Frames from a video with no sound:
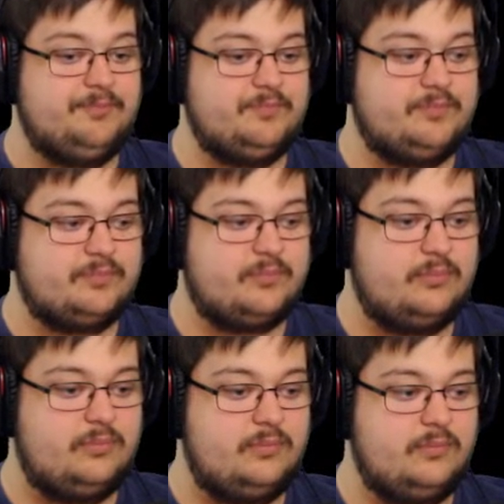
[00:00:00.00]

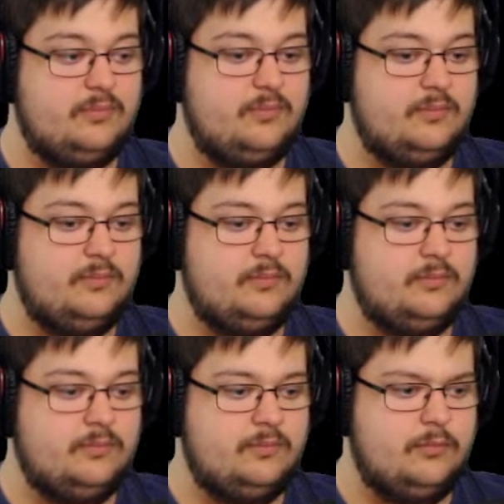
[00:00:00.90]

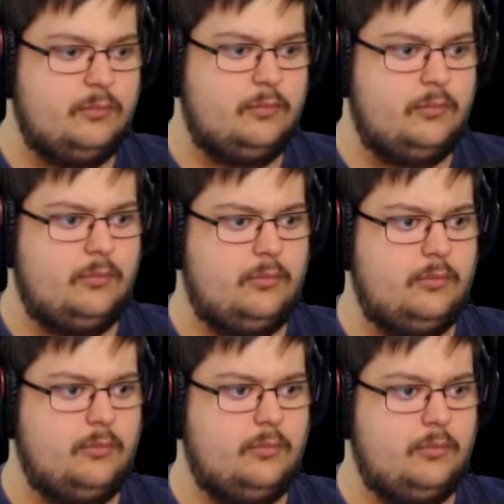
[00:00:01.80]

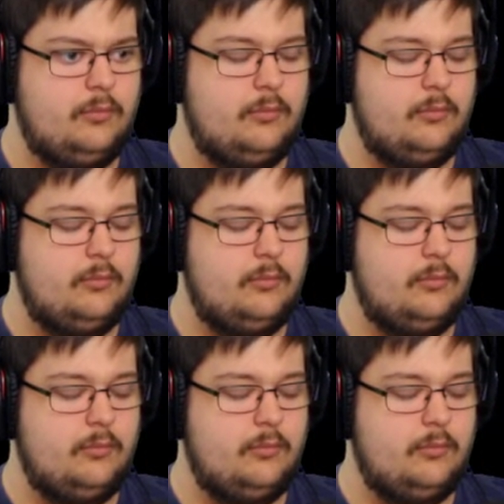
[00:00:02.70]
(silence)